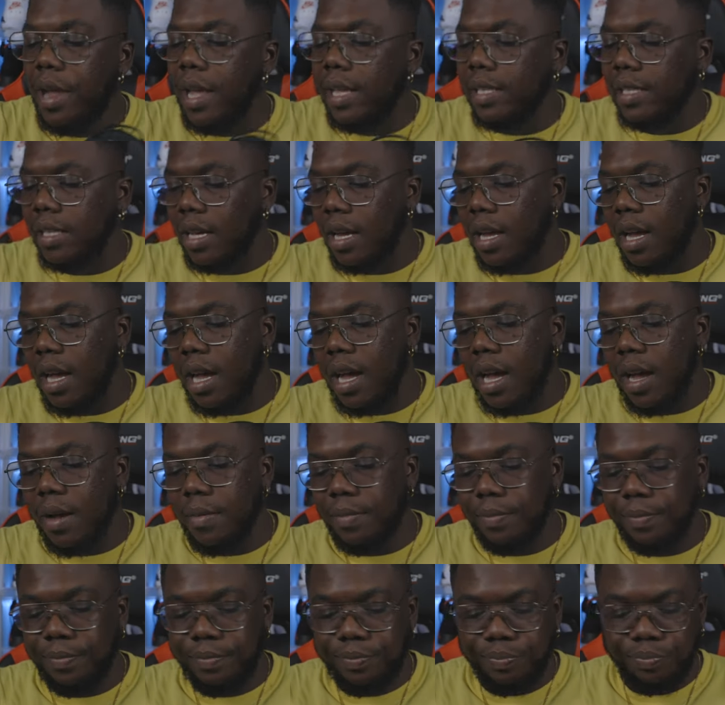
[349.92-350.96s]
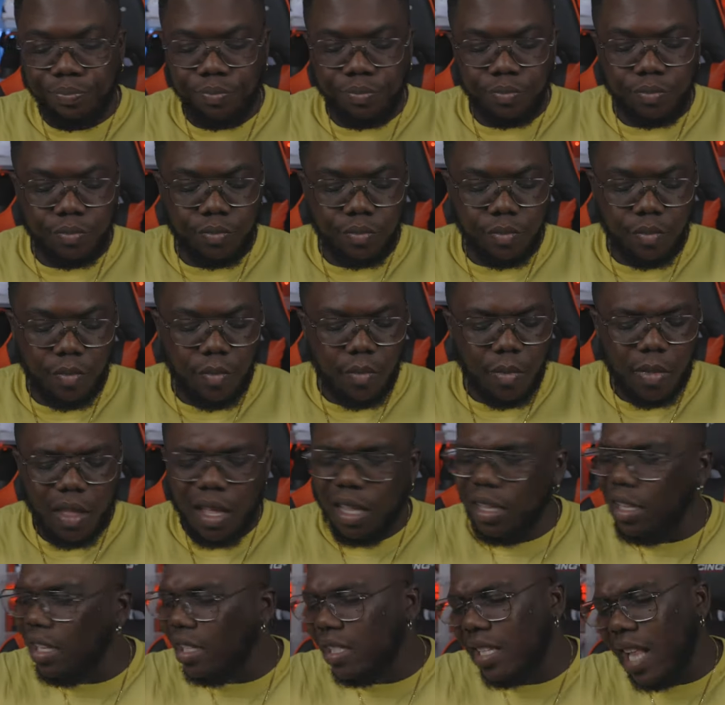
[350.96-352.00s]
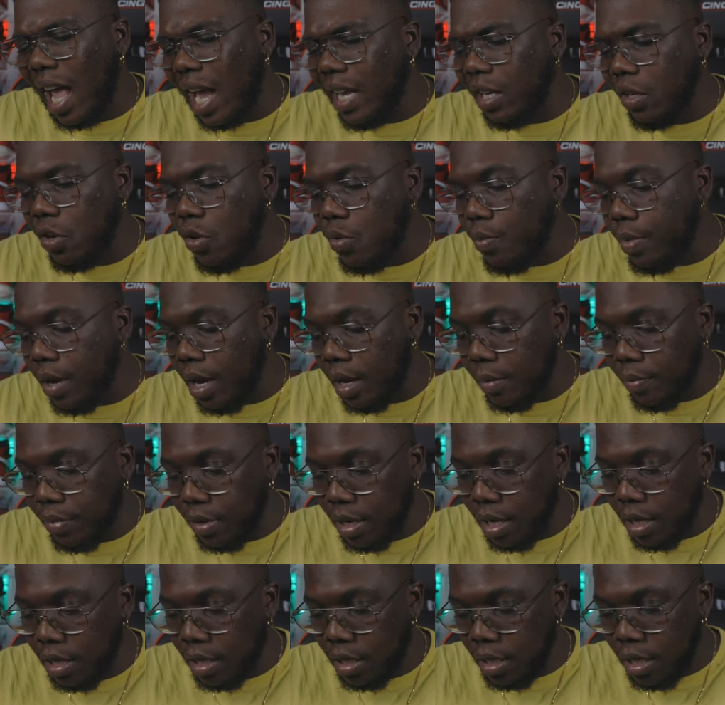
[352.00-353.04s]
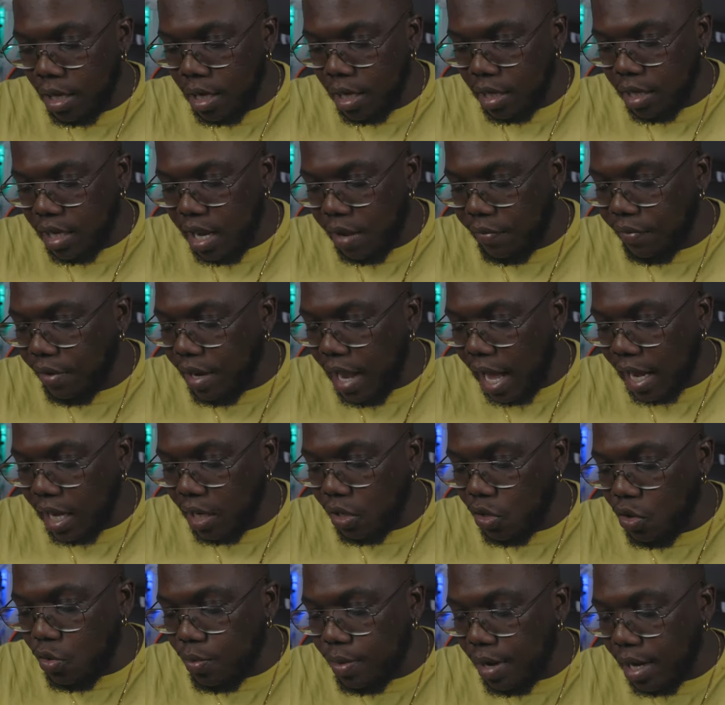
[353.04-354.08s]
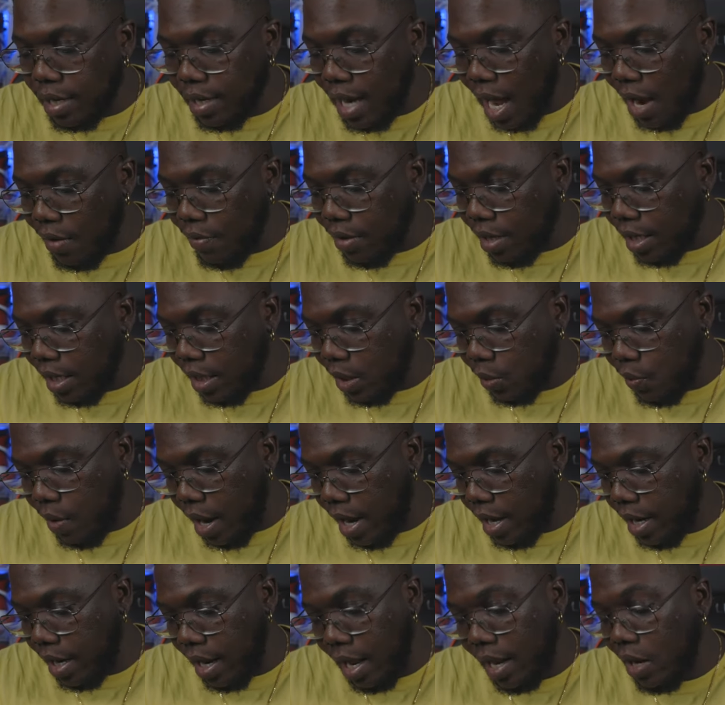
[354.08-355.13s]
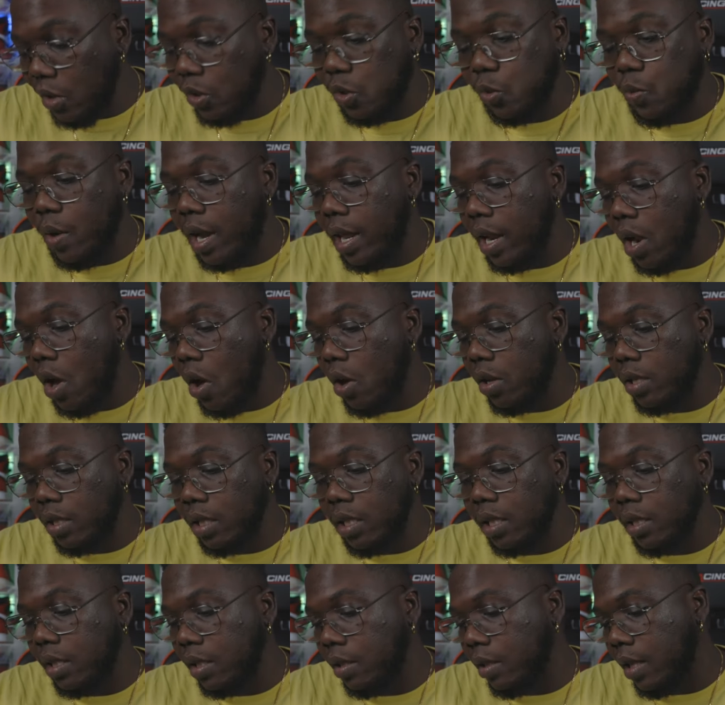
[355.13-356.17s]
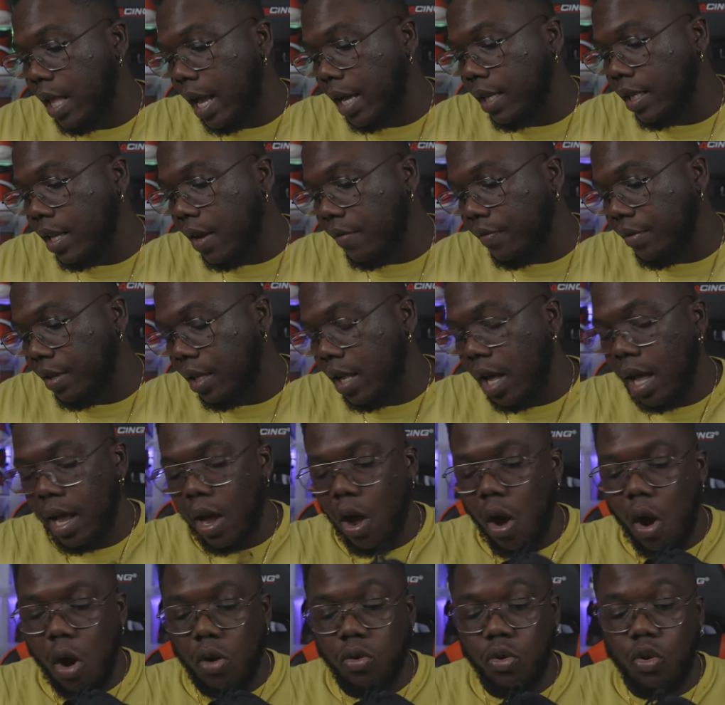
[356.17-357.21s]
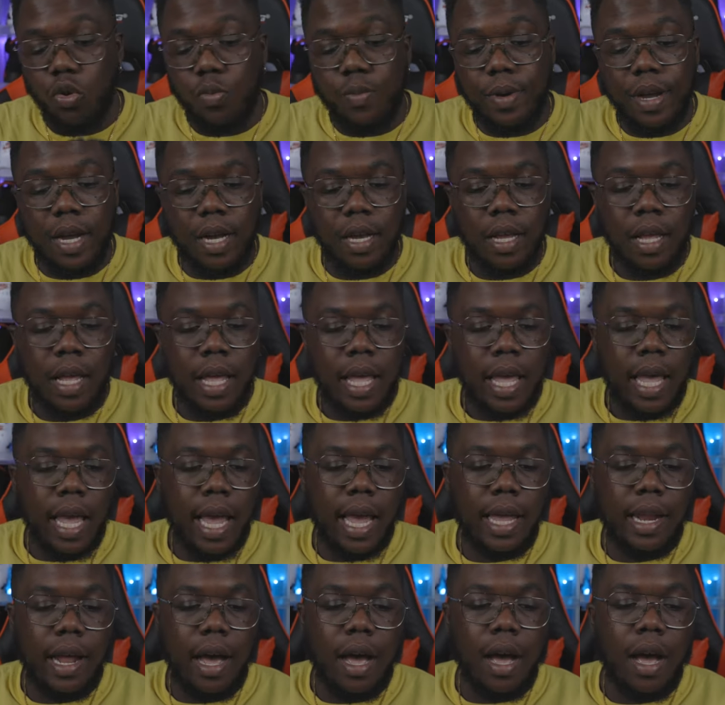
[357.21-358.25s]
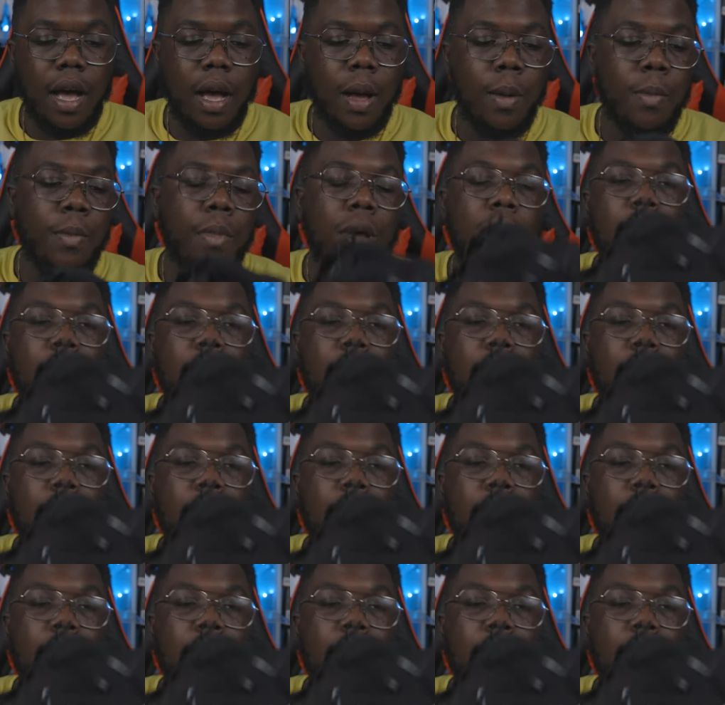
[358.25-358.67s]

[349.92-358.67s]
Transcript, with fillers: is, um, looks like nubuck, bro. Definitely like a nubuck, not really suede. Ain't no suede at all. It looks like definitely like all nubuck. And um,